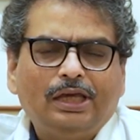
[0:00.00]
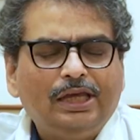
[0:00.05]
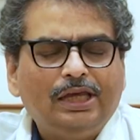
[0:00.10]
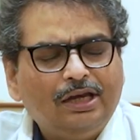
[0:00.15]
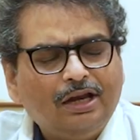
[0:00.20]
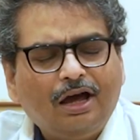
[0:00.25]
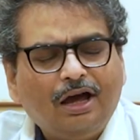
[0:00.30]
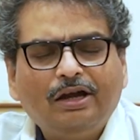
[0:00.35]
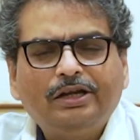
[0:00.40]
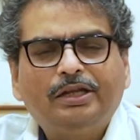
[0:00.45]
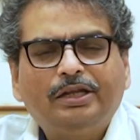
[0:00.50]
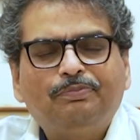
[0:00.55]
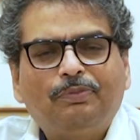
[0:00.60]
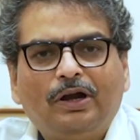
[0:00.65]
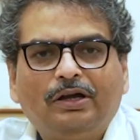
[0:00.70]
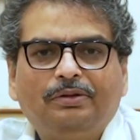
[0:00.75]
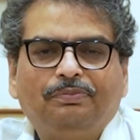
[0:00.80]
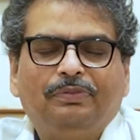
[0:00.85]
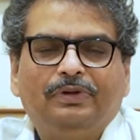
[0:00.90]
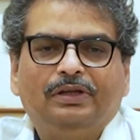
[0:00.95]
In our
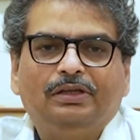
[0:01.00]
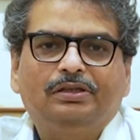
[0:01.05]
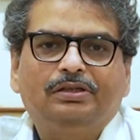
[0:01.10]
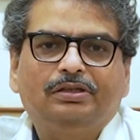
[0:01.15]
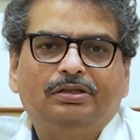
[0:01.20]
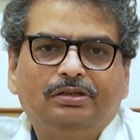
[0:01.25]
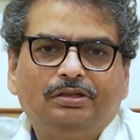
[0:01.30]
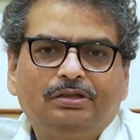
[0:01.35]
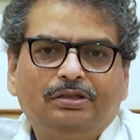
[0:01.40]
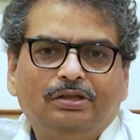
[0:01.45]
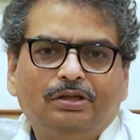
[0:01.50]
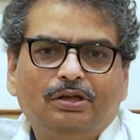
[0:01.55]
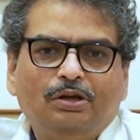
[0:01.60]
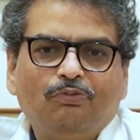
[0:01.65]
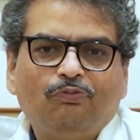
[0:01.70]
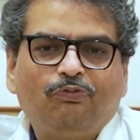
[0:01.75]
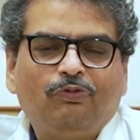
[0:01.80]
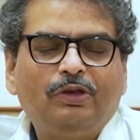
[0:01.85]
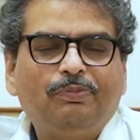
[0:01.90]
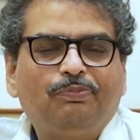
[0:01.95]
department,
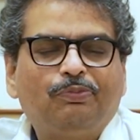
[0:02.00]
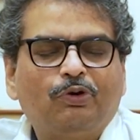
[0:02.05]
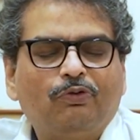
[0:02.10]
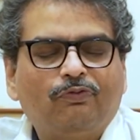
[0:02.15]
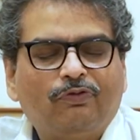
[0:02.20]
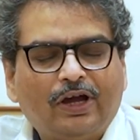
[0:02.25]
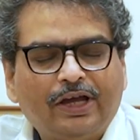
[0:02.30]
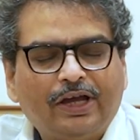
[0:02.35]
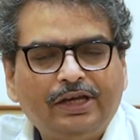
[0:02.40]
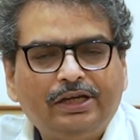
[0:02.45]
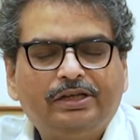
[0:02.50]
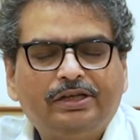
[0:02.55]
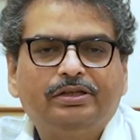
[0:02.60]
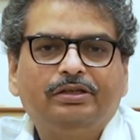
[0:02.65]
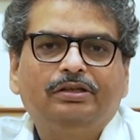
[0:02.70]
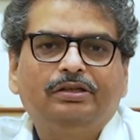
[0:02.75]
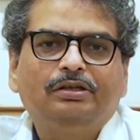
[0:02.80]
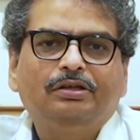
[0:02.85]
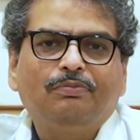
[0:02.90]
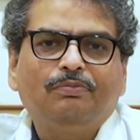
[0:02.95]
we provide
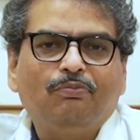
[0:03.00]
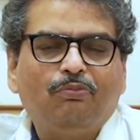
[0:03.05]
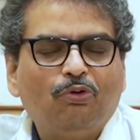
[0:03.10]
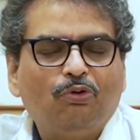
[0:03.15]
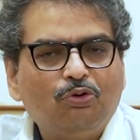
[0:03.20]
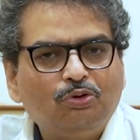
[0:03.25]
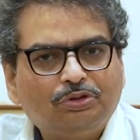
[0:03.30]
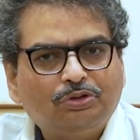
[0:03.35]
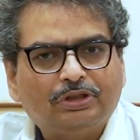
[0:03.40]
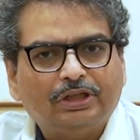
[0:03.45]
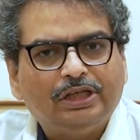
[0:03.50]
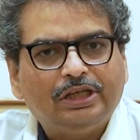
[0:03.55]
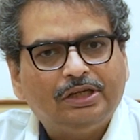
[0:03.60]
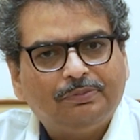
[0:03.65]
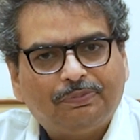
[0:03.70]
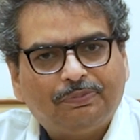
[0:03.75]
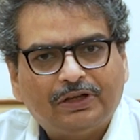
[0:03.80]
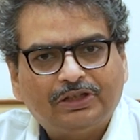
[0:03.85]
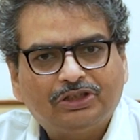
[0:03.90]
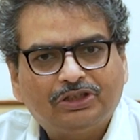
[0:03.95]
both
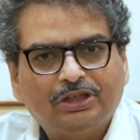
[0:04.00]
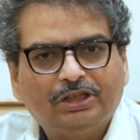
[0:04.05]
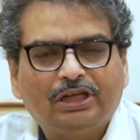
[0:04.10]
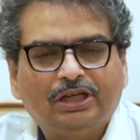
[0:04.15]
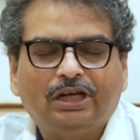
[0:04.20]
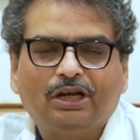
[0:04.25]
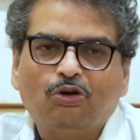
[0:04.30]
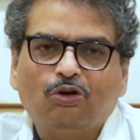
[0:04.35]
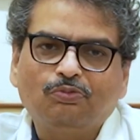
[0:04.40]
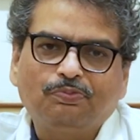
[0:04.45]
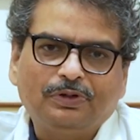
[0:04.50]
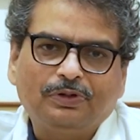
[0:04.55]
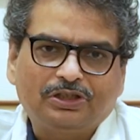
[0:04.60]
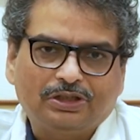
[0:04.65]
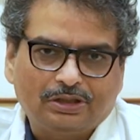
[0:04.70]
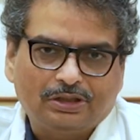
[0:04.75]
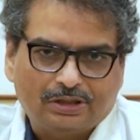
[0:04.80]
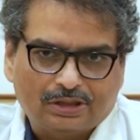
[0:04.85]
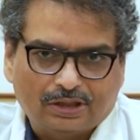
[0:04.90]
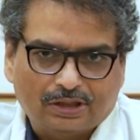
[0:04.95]
inpatient and
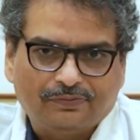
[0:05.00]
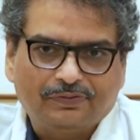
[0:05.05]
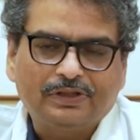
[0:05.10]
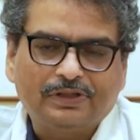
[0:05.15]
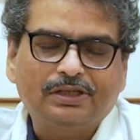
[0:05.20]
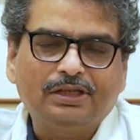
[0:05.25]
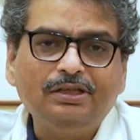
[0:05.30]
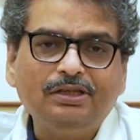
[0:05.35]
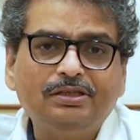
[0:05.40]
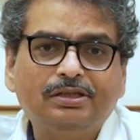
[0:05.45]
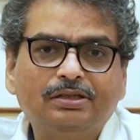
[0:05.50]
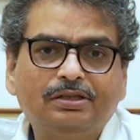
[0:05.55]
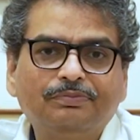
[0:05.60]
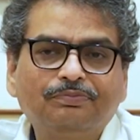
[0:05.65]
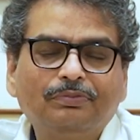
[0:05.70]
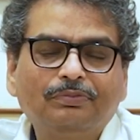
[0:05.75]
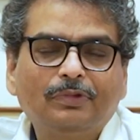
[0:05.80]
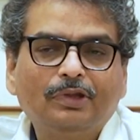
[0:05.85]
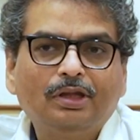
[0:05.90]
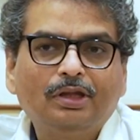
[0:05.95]
outpatient
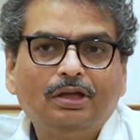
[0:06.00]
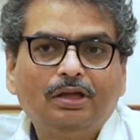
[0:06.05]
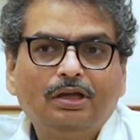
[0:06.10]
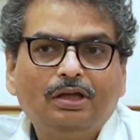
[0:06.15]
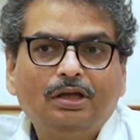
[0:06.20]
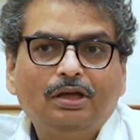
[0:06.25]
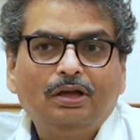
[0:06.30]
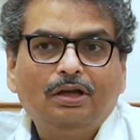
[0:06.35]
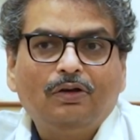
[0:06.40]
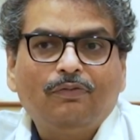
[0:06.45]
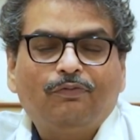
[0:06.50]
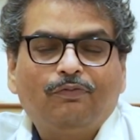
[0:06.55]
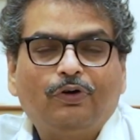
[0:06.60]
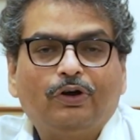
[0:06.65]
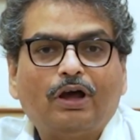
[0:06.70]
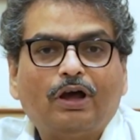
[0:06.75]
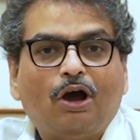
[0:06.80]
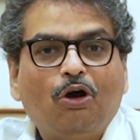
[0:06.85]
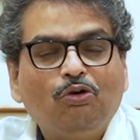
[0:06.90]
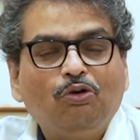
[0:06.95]
services.
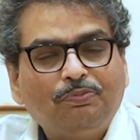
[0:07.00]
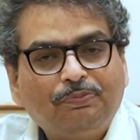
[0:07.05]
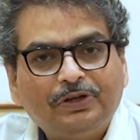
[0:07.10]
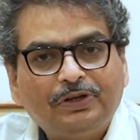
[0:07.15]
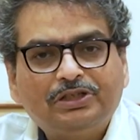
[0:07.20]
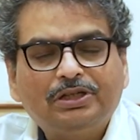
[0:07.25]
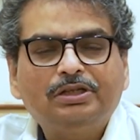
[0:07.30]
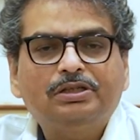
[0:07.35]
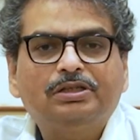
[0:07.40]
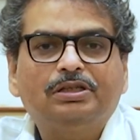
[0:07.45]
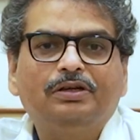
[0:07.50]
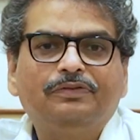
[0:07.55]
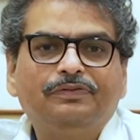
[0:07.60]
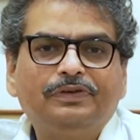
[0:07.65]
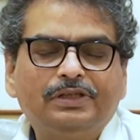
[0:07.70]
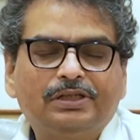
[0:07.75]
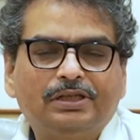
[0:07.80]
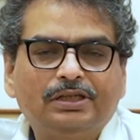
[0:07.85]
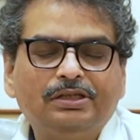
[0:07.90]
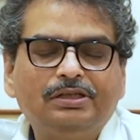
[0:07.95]
For outpatient
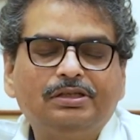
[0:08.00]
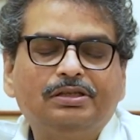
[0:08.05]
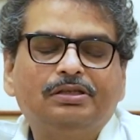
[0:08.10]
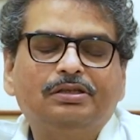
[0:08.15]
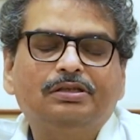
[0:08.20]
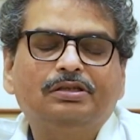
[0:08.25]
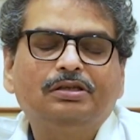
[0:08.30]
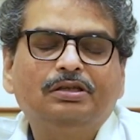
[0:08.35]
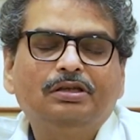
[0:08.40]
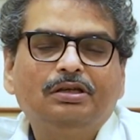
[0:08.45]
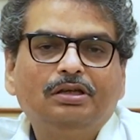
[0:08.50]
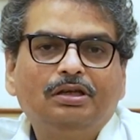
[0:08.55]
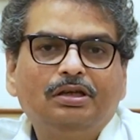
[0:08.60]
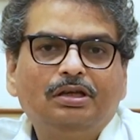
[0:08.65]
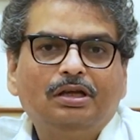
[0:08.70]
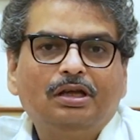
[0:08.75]
services,